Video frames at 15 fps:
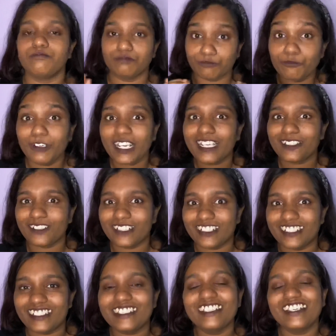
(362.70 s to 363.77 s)
willing to
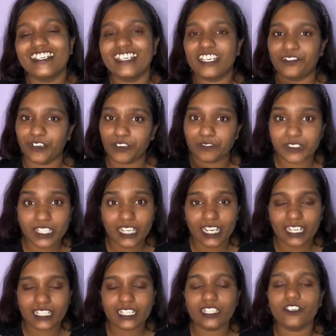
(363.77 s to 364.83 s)
learn. If I've said
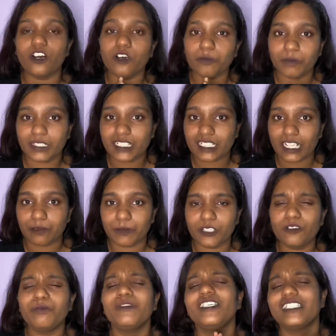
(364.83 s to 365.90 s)
anything wrong, please let me know.
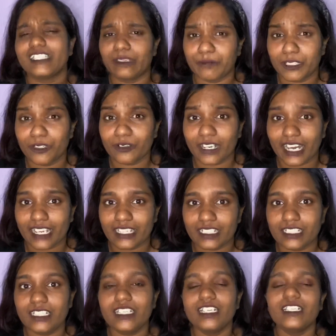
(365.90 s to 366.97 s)
Please let me know kindly.
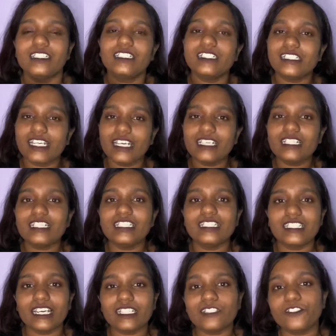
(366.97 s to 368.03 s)
This channel
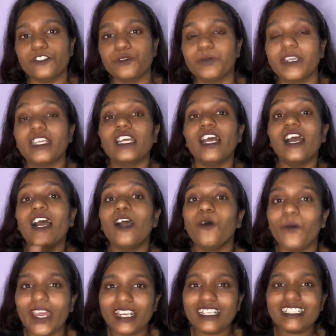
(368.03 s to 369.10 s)
intends to spread
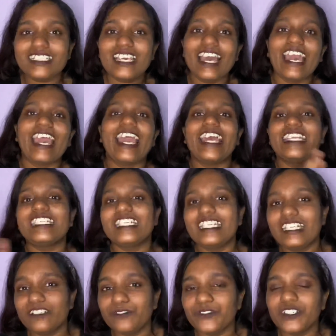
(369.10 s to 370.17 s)
awareness and
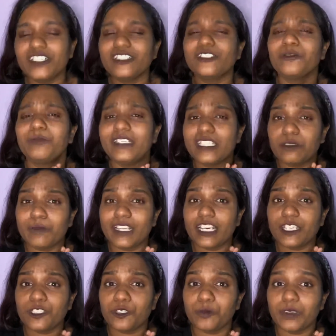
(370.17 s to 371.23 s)
love, so please be nice
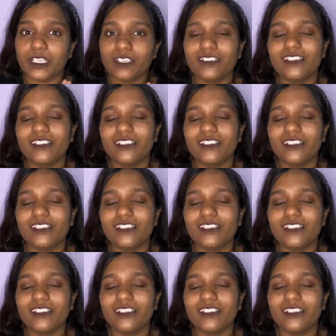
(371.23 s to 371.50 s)
to me.